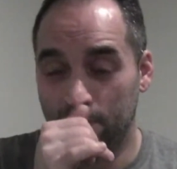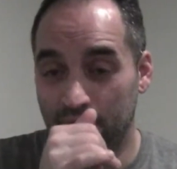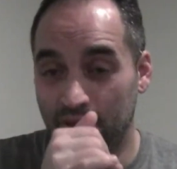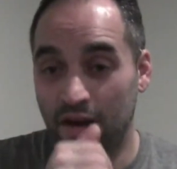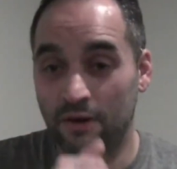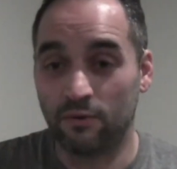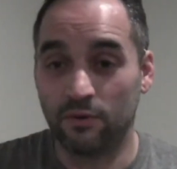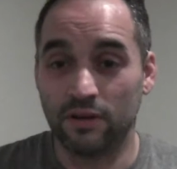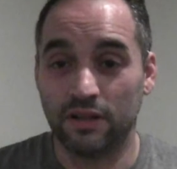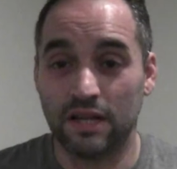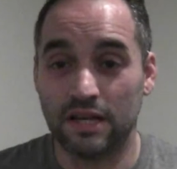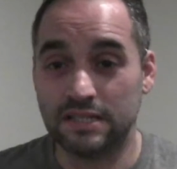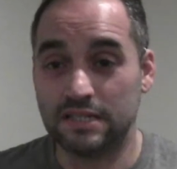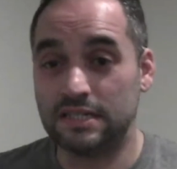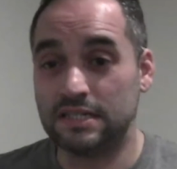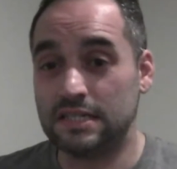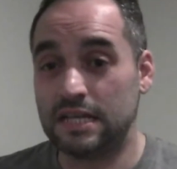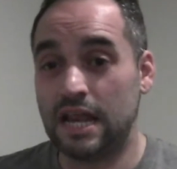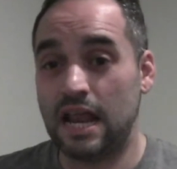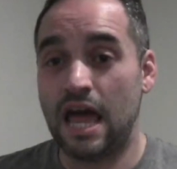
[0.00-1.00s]
I realize
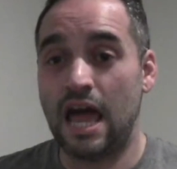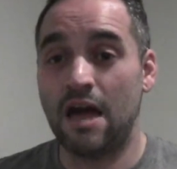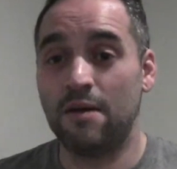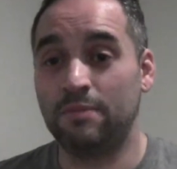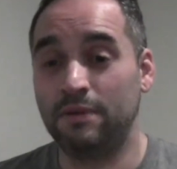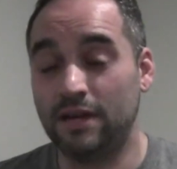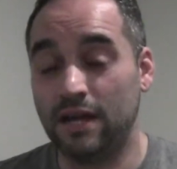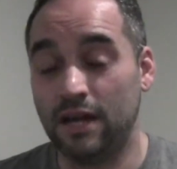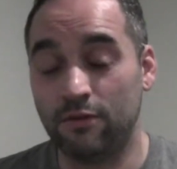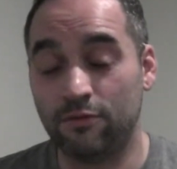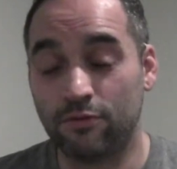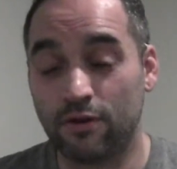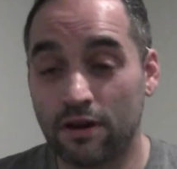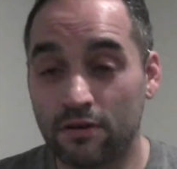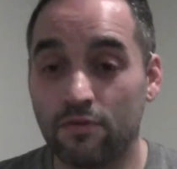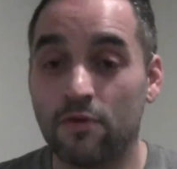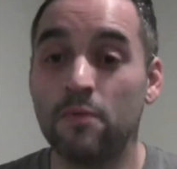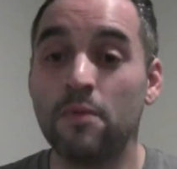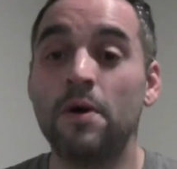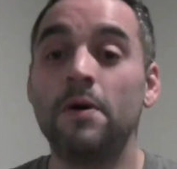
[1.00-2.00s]
it's not a happy day for
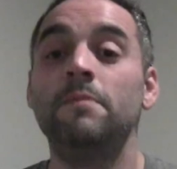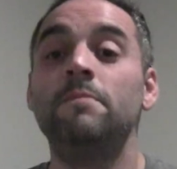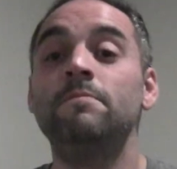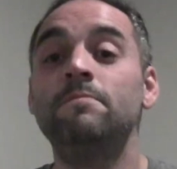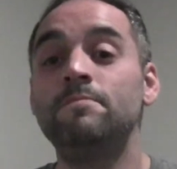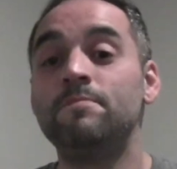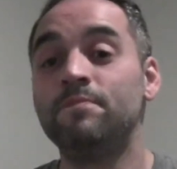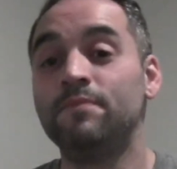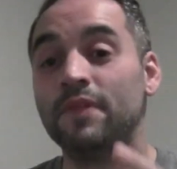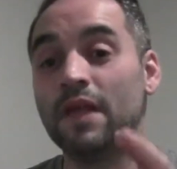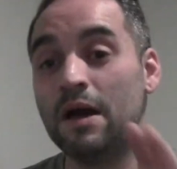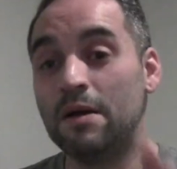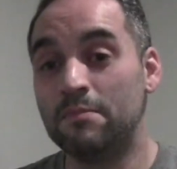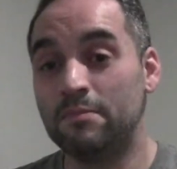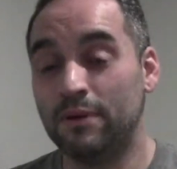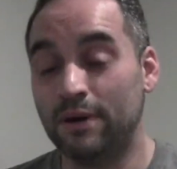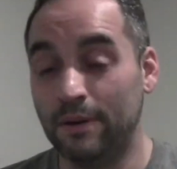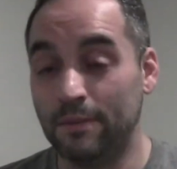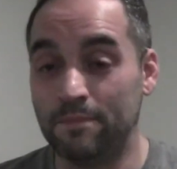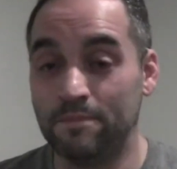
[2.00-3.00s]
everyone,
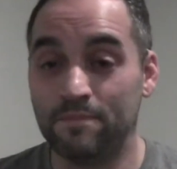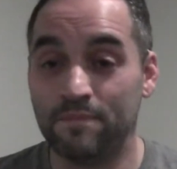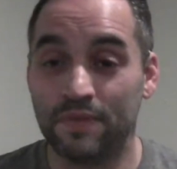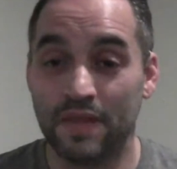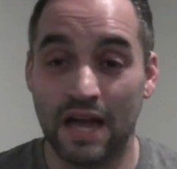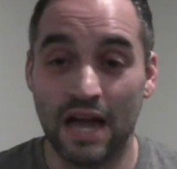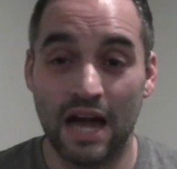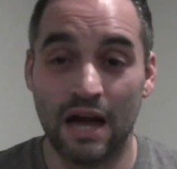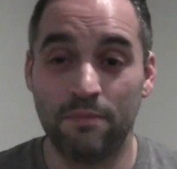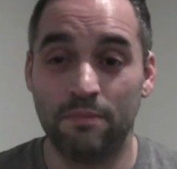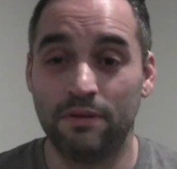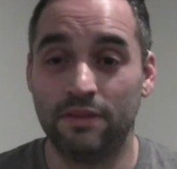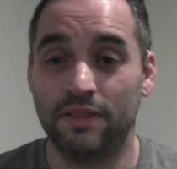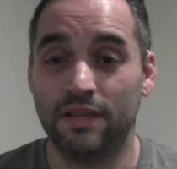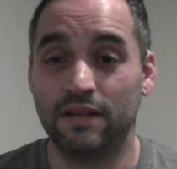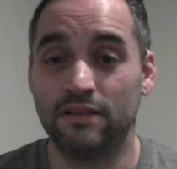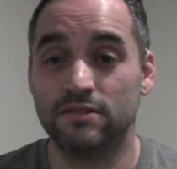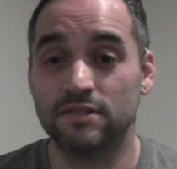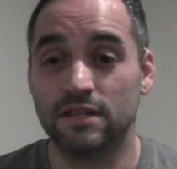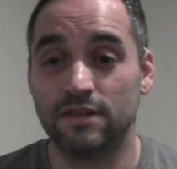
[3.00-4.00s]
but happy
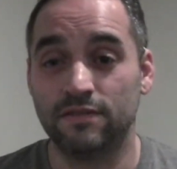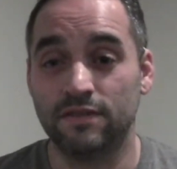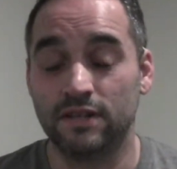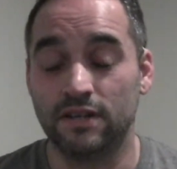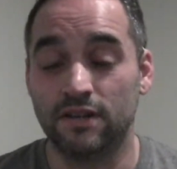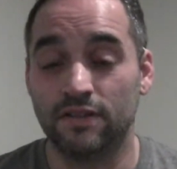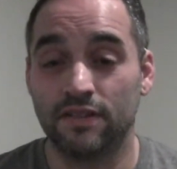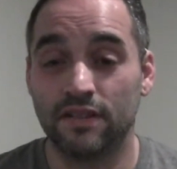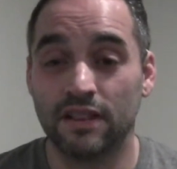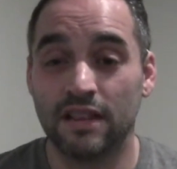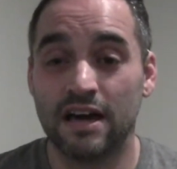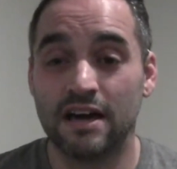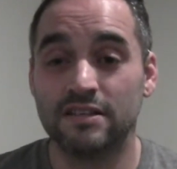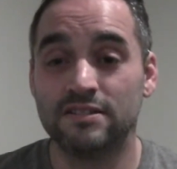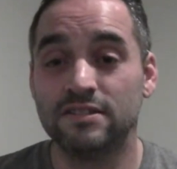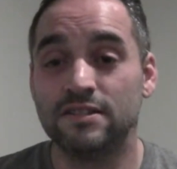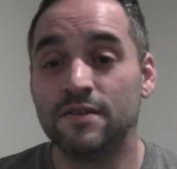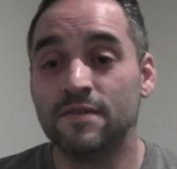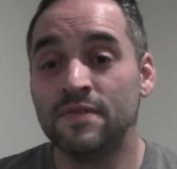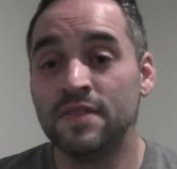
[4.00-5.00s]
Thanksgiving
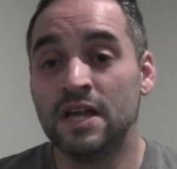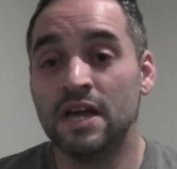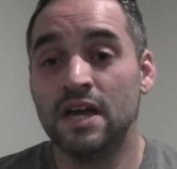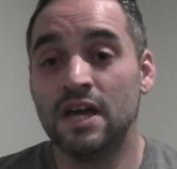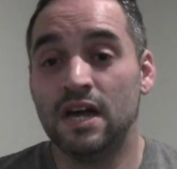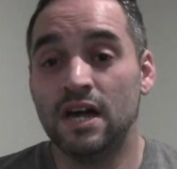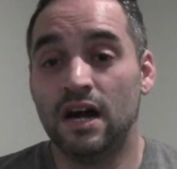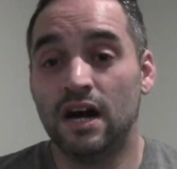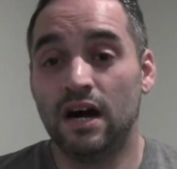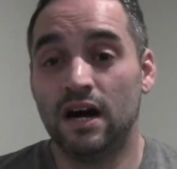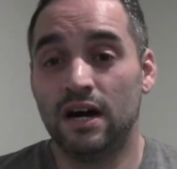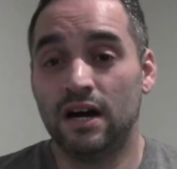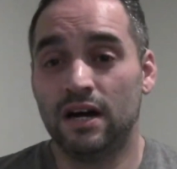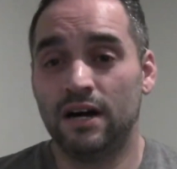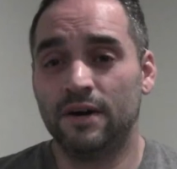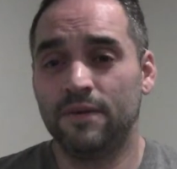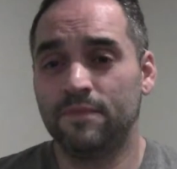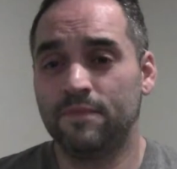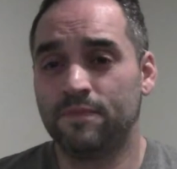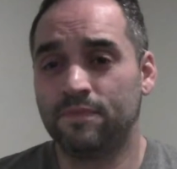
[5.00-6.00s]
nonetheless.
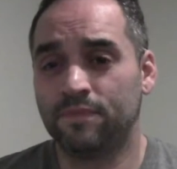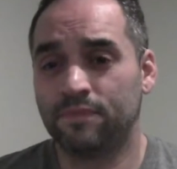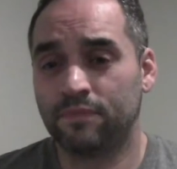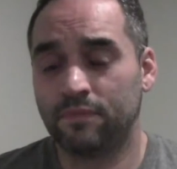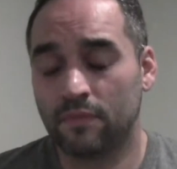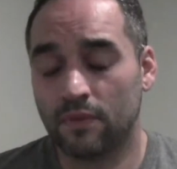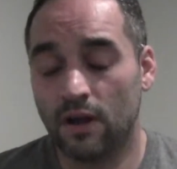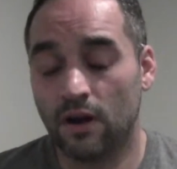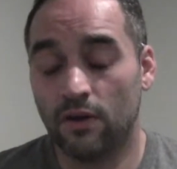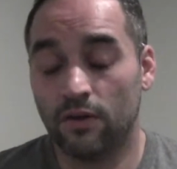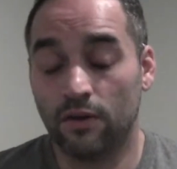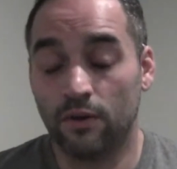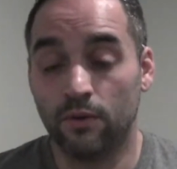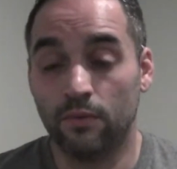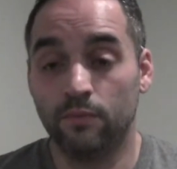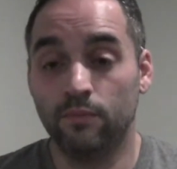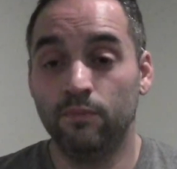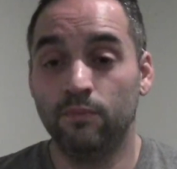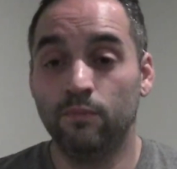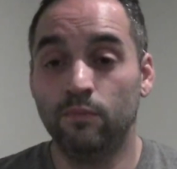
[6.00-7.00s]

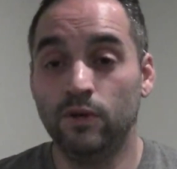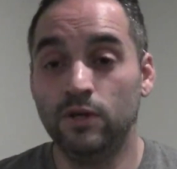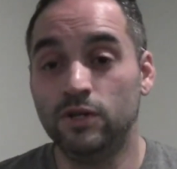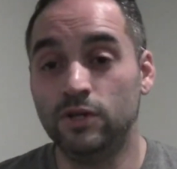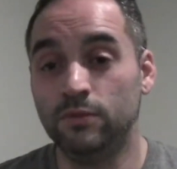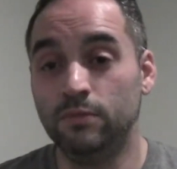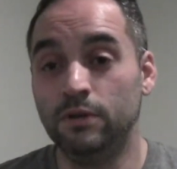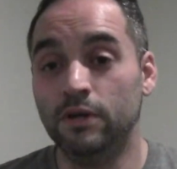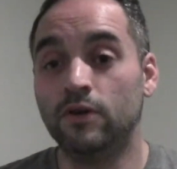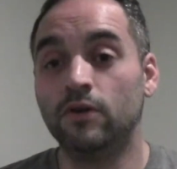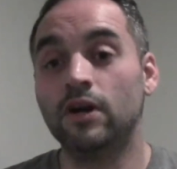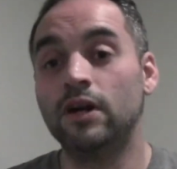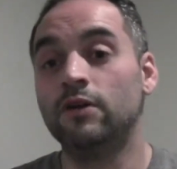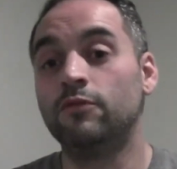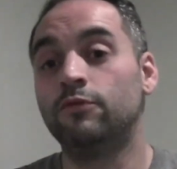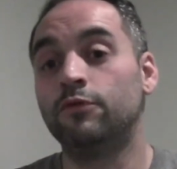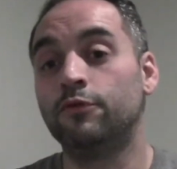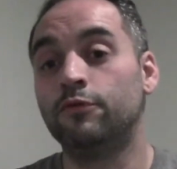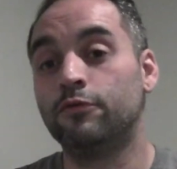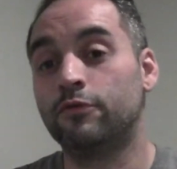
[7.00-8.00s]
Although we should be
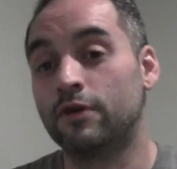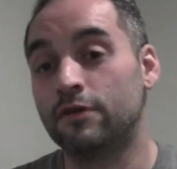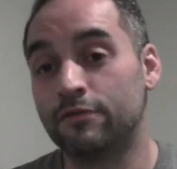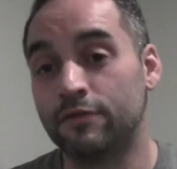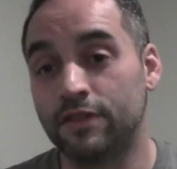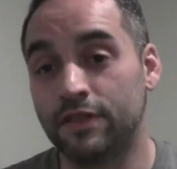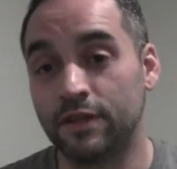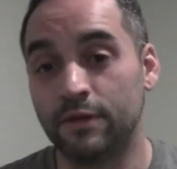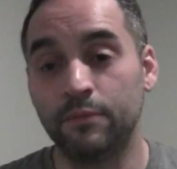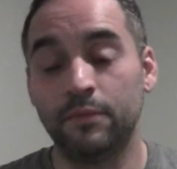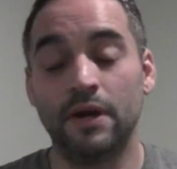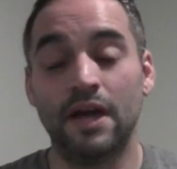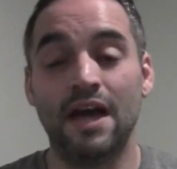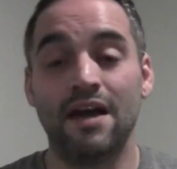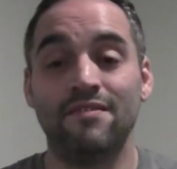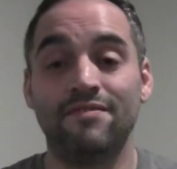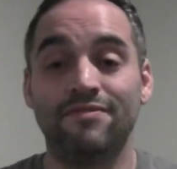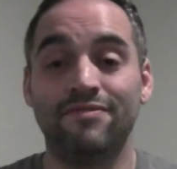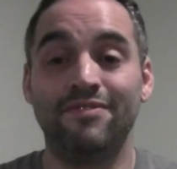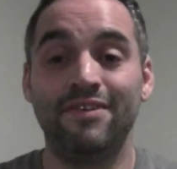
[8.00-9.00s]
grateful for everything we
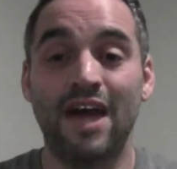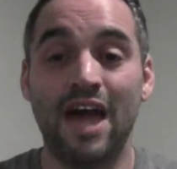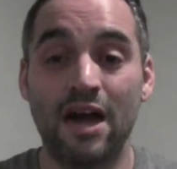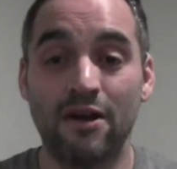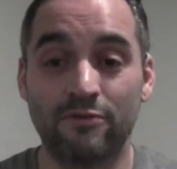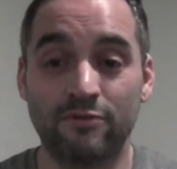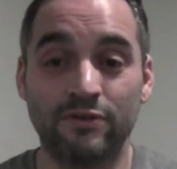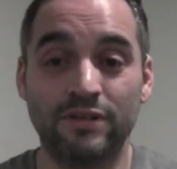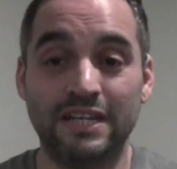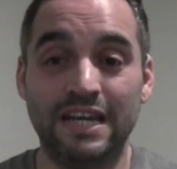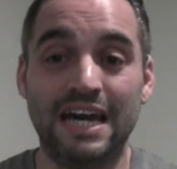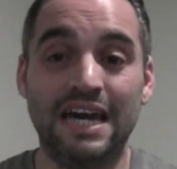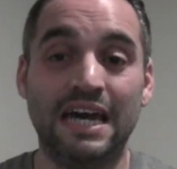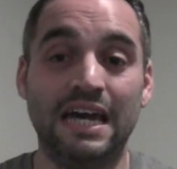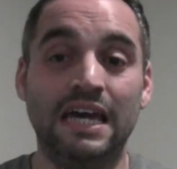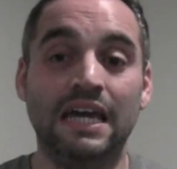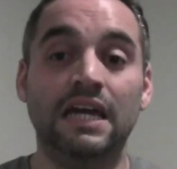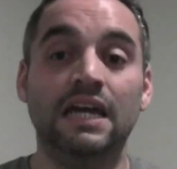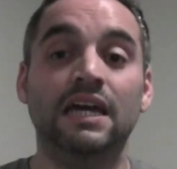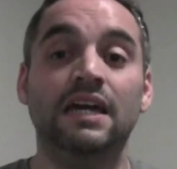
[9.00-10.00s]
have every
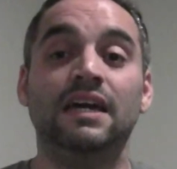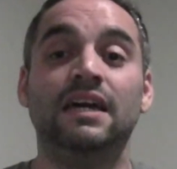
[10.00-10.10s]
day.